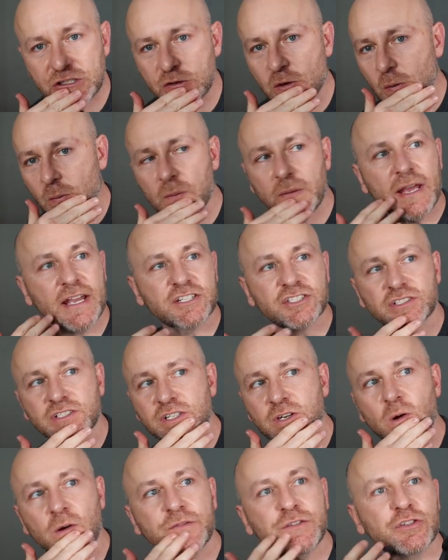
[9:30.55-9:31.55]
You don't
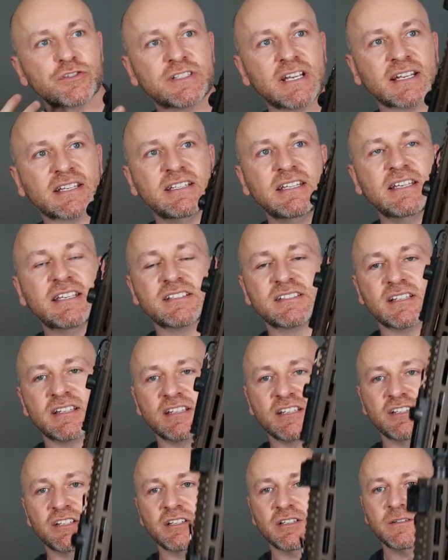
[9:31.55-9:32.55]
actually know if your technique is
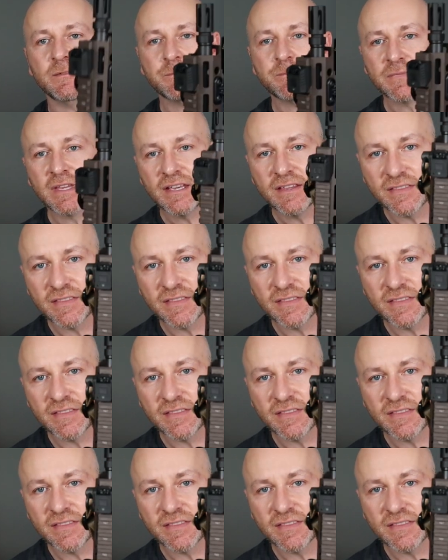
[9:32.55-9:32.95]
any good.